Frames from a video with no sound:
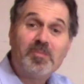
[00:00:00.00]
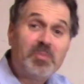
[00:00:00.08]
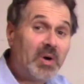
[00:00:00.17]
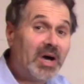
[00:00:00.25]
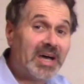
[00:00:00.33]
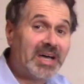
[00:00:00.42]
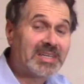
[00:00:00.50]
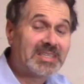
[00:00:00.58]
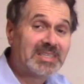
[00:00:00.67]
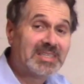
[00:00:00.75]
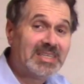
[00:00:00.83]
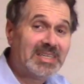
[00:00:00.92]
but
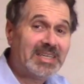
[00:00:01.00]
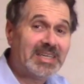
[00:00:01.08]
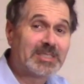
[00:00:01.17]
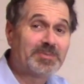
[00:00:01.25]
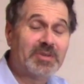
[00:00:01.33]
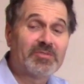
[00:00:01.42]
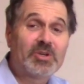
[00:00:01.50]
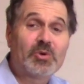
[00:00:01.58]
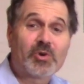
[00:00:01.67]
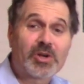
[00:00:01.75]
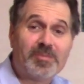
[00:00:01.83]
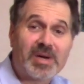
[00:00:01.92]
it's been
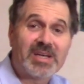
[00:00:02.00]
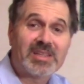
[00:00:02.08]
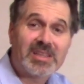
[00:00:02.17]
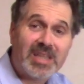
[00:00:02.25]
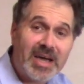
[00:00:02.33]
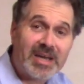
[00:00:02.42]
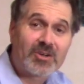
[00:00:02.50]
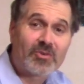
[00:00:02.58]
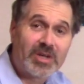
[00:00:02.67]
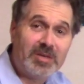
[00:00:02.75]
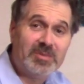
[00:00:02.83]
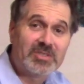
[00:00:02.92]
recorded by a lot of
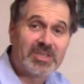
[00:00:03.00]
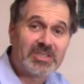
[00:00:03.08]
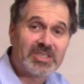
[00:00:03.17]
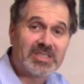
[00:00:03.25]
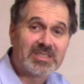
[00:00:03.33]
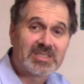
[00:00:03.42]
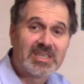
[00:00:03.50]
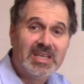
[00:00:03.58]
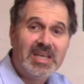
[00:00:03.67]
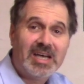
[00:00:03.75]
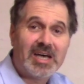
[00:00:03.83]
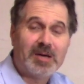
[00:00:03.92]
great musicians.
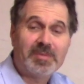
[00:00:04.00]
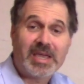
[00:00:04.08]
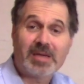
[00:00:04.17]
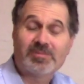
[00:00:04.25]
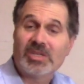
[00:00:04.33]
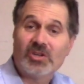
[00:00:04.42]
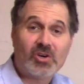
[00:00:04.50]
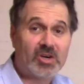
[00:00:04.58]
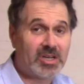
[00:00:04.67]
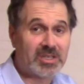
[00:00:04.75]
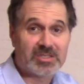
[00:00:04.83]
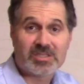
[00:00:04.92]
Um, Hampton
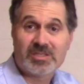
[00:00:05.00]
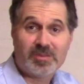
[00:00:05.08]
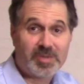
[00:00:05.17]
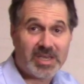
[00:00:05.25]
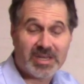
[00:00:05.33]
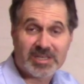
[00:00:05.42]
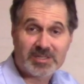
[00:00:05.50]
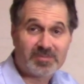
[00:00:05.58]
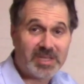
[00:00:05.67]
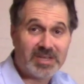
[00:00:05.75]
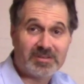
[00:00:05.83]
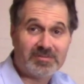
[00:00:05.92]
Hawes, the pianist,
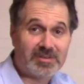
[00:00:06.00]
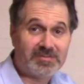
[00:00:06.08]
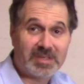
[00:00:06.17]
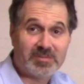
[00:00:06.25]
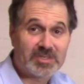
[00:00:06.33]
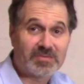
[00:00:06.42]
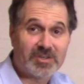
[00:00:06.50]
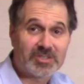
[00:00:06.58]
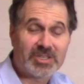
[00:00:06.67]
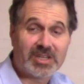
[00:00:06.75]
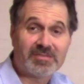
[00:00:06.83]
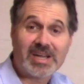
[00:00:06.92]
made a, a famous
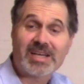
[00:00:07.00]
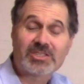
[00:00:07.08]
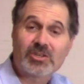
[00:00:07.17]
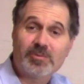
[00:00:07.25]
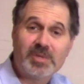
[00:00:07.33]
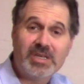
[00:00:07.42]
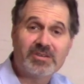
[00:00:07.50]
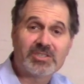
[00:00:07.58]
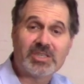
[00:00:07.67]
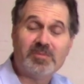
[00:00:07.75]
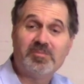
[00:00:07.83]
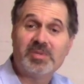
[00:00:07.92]
version of it. Oscar
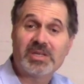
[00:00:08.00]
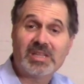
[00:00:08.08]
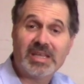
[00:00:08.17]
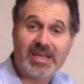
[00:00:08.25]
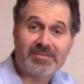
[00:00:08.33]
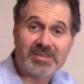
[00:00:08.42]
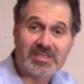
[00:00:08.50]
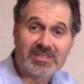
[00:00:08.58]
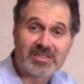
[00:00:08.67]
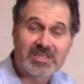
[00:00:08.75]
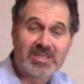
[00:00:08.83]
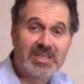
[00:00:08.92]
Peterson, Bill
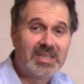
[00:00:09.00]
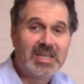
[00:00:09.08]
Evans,